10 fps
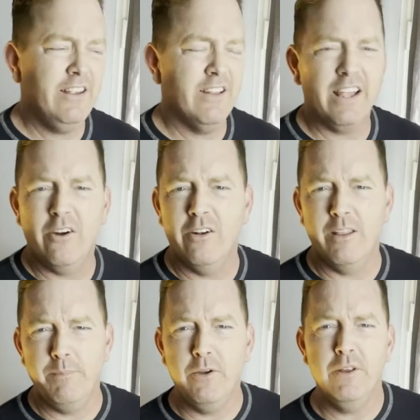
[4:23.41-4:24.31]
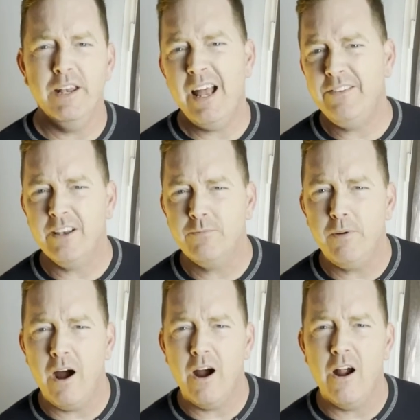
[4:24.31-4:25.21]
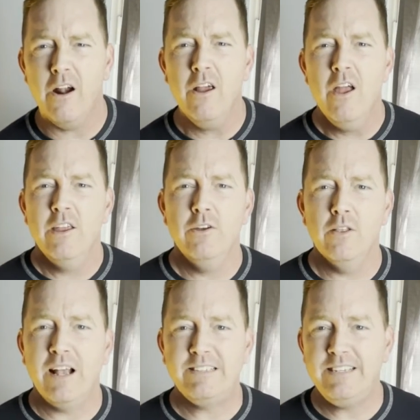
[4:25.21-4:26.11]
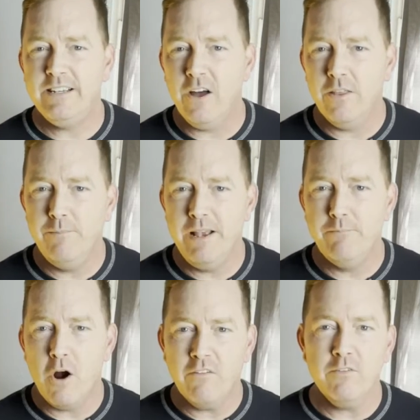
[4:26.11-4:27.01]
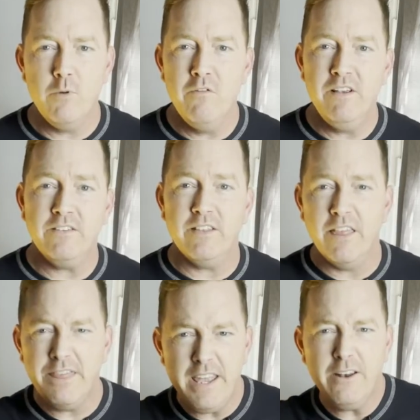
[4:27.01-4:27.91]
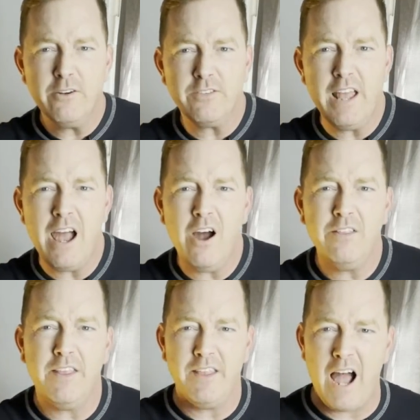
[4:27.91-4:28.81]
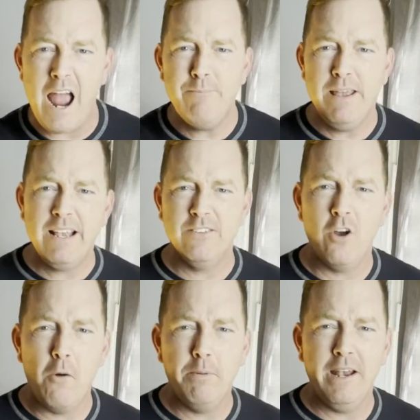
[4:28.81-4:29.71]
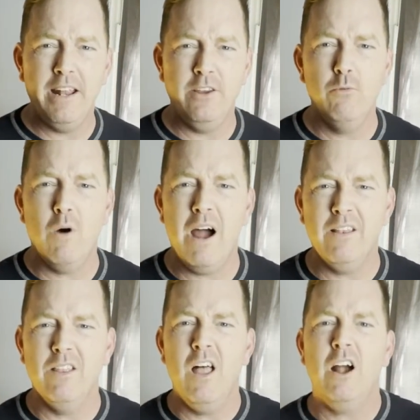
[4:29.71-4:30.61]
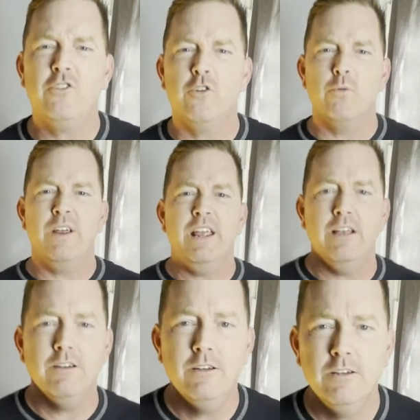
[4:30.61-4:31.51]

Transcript: You like going to the Beauty and Essex bar. You like seeing all the big Marvel movies in the theaters now that the iPic is open, and you want luxury.